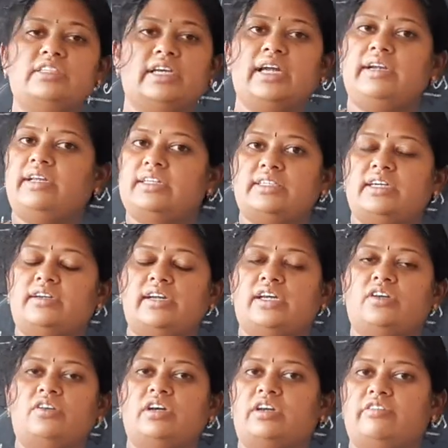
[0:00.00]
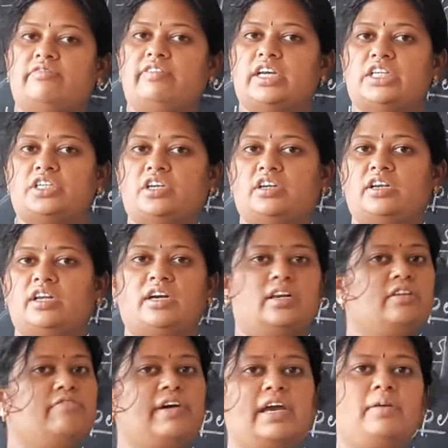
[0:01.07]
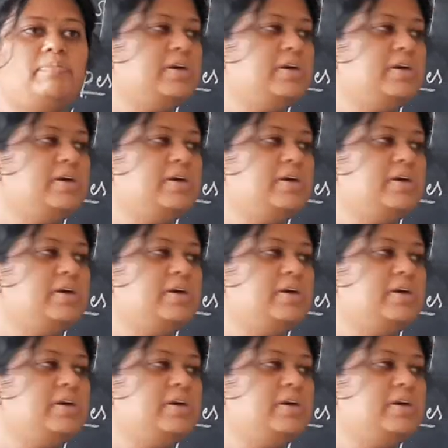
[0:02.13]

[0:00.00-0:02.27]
say it is irregular reflection clearly. Why?